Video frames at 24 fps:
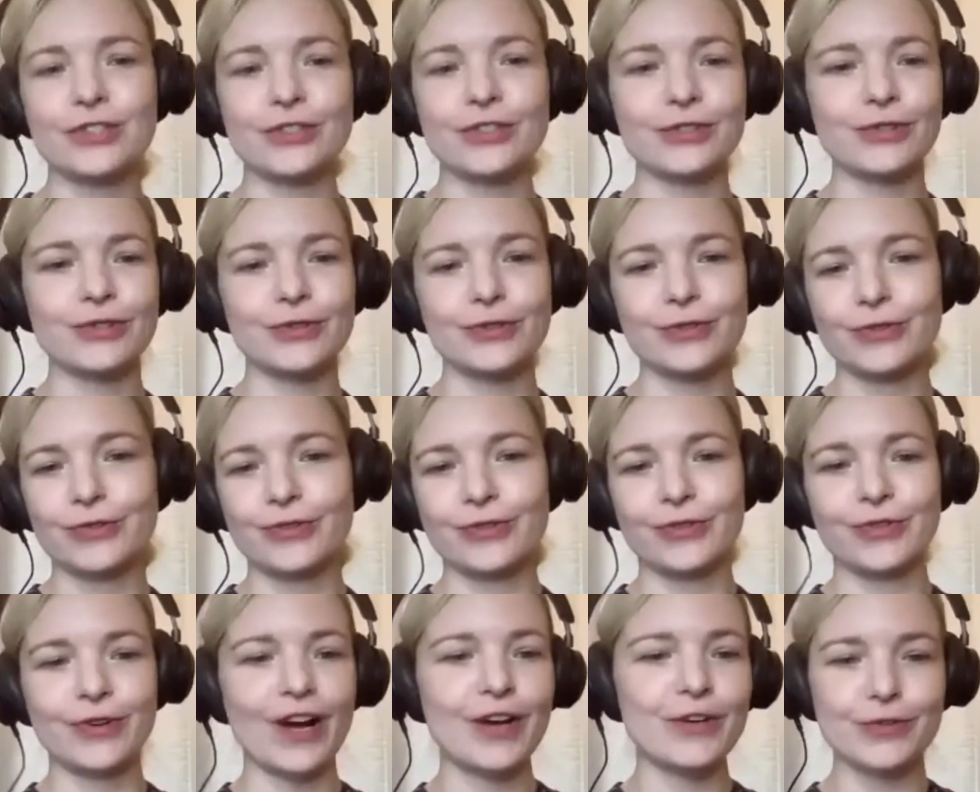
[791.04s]
to
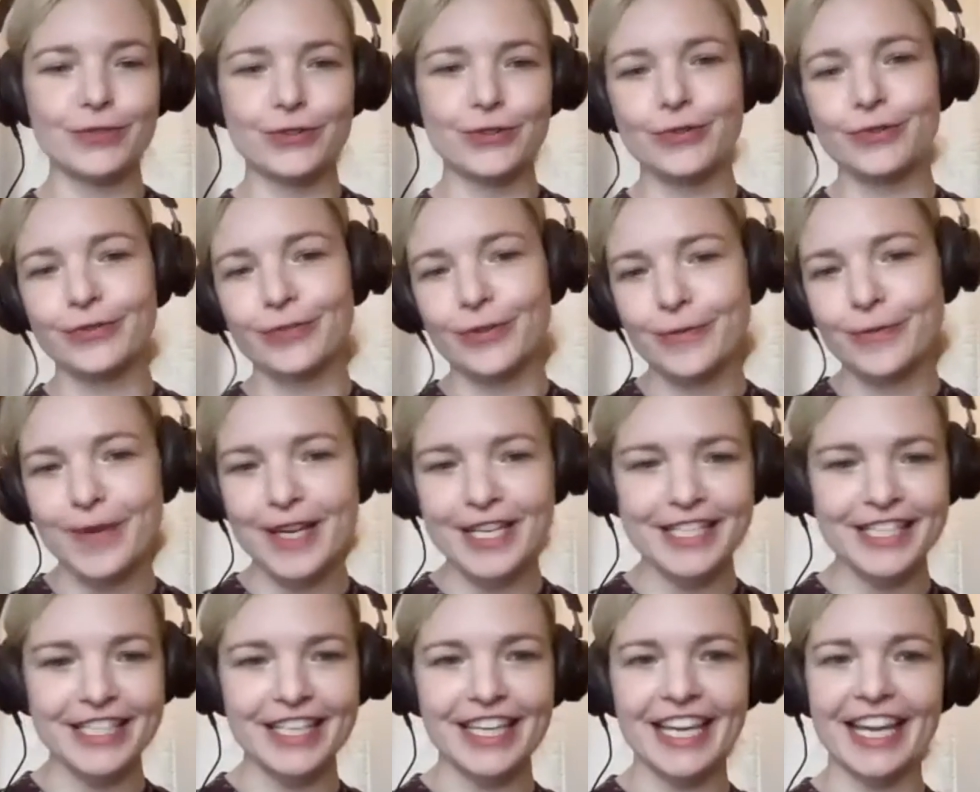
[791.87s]
graduate school for
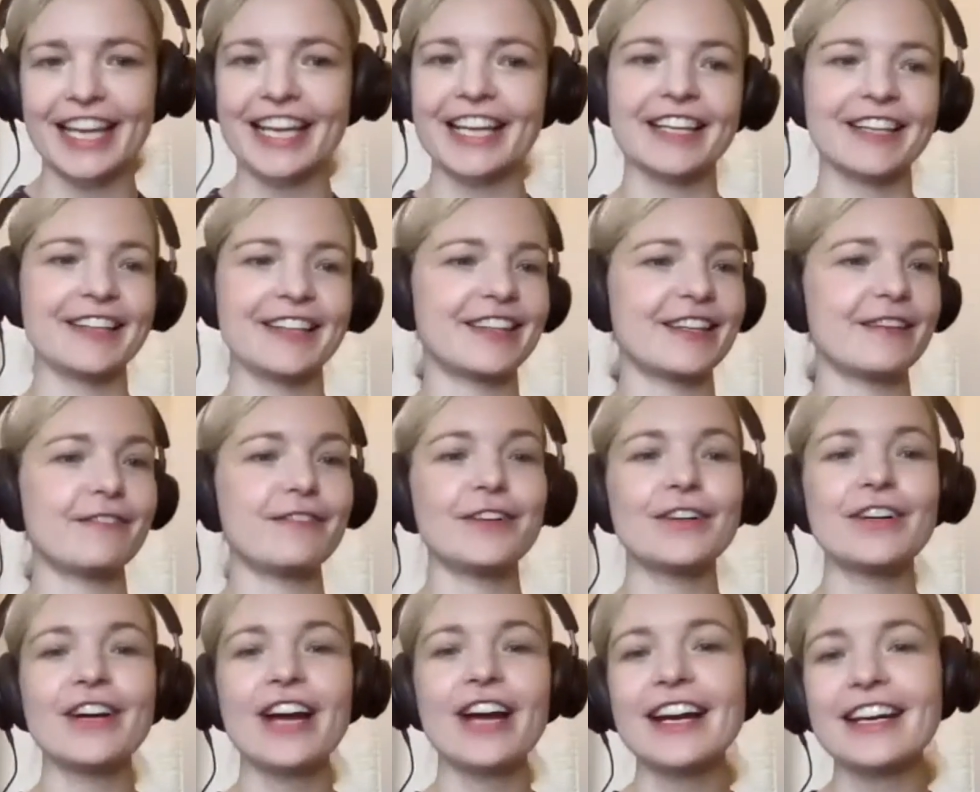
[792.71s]
mental health. If
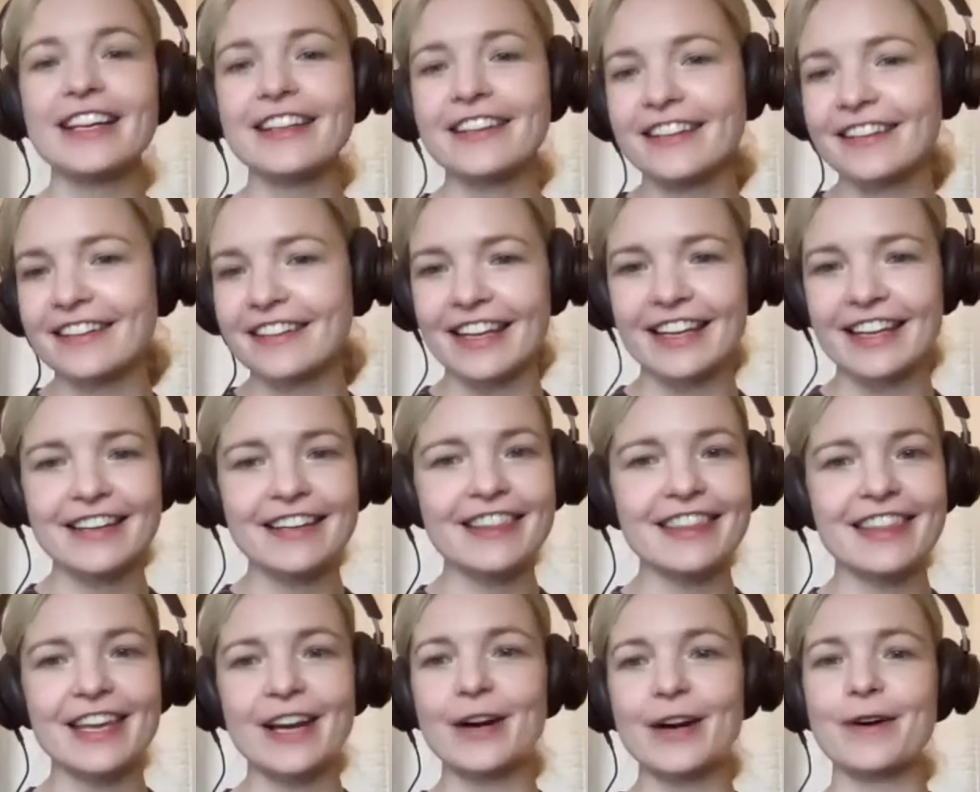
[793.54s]
you're not right. in,
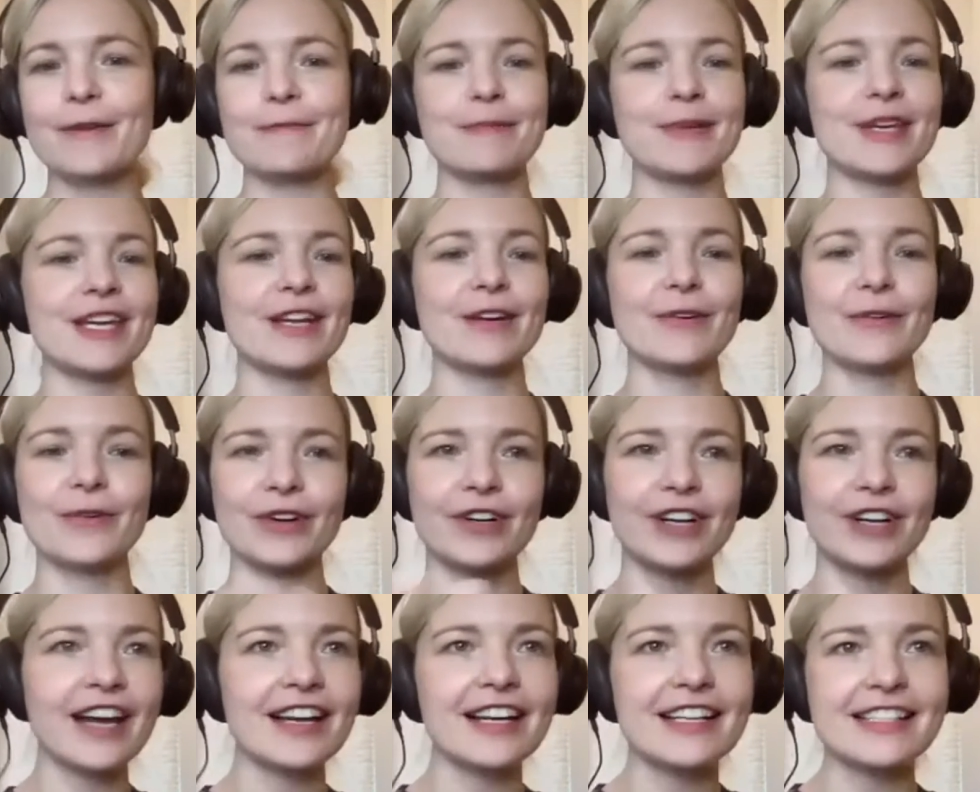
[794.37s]
in therapy
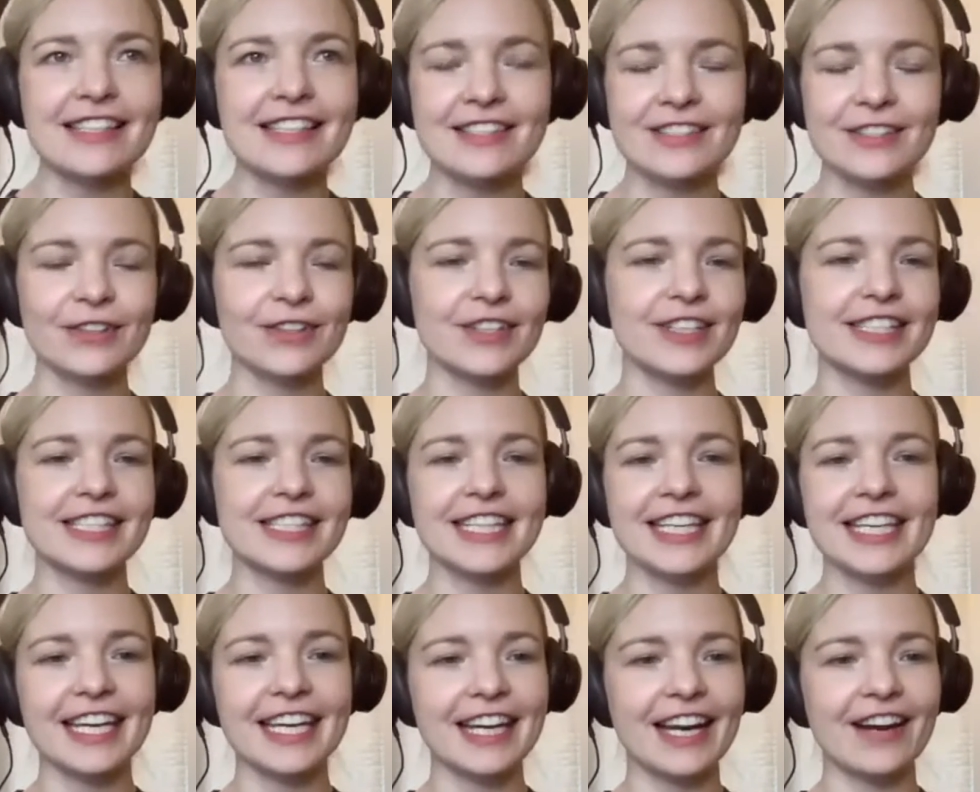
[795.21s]
or not necessarily
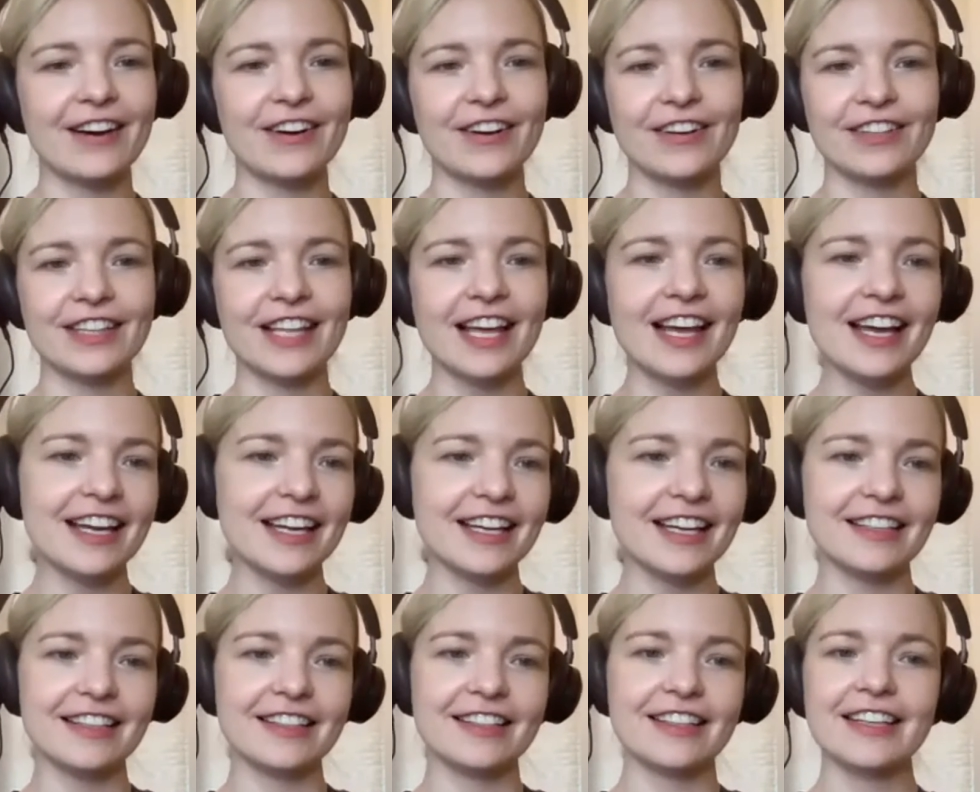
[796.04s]
seeking it out
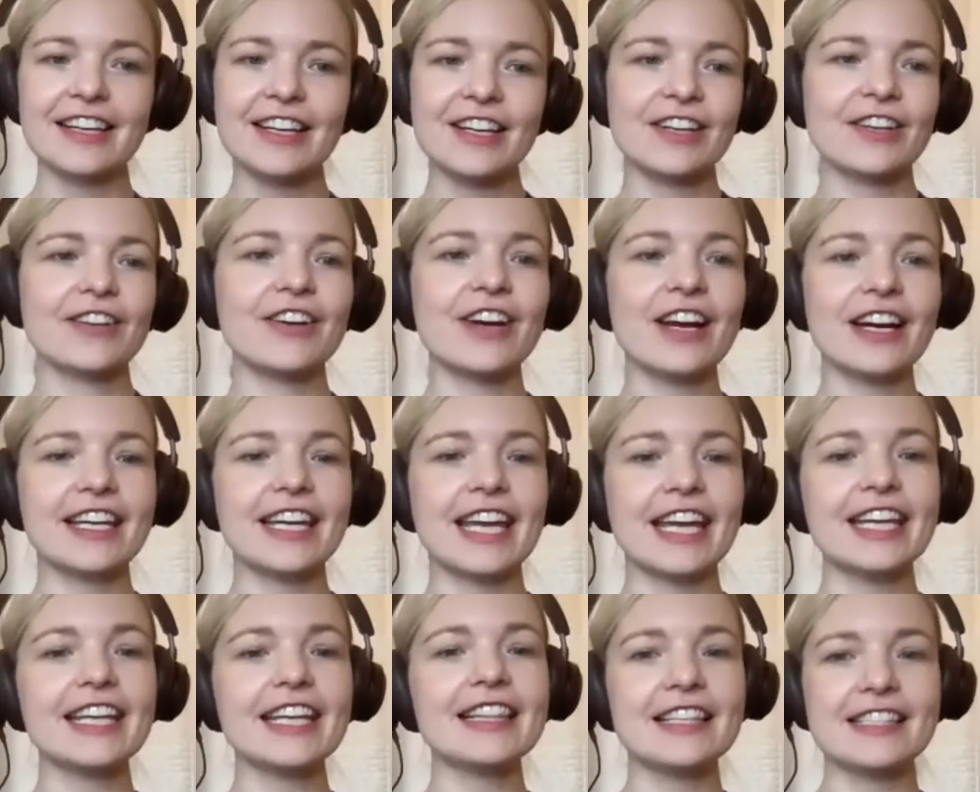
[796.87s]
online, you're not
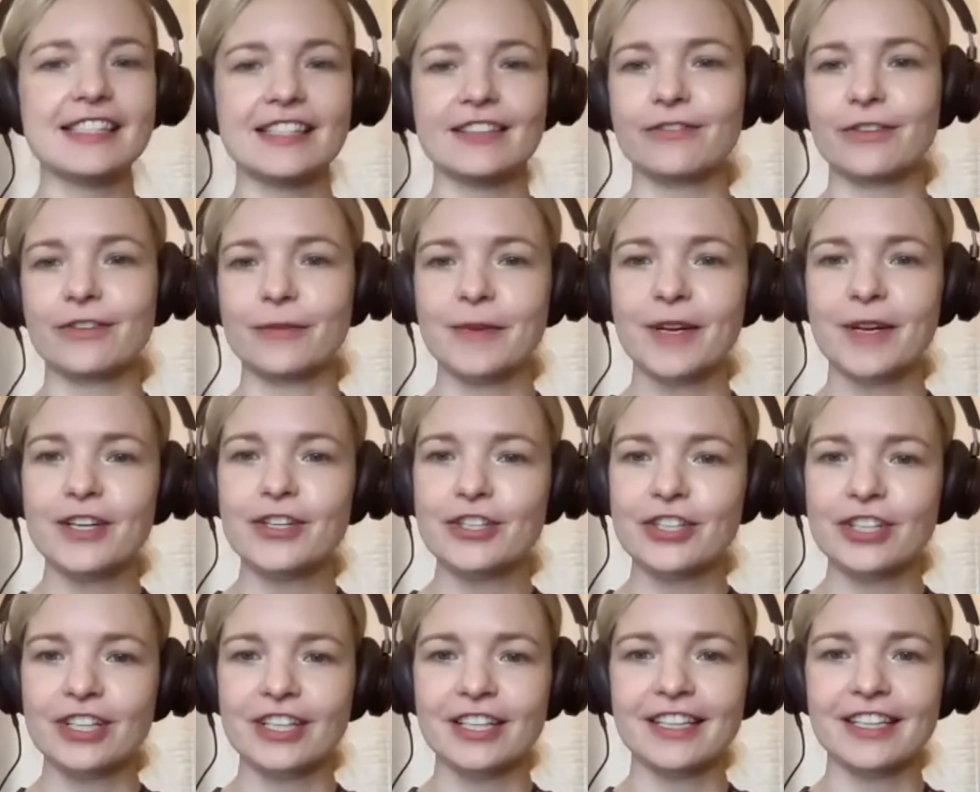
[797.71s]
getting this
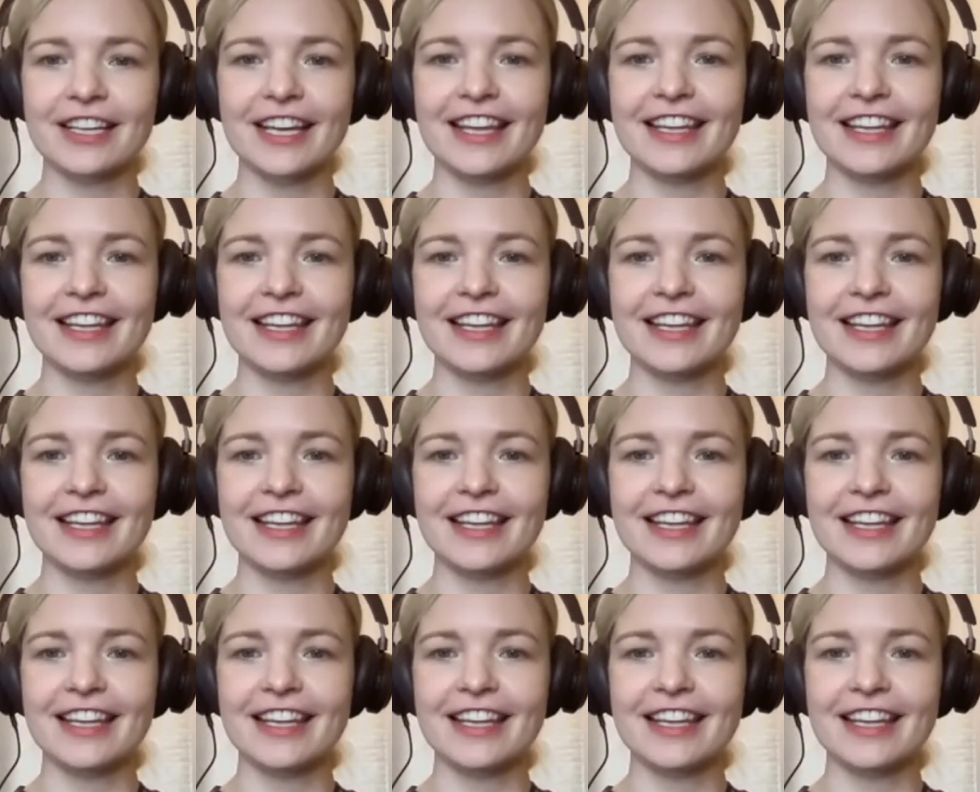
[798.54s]
information.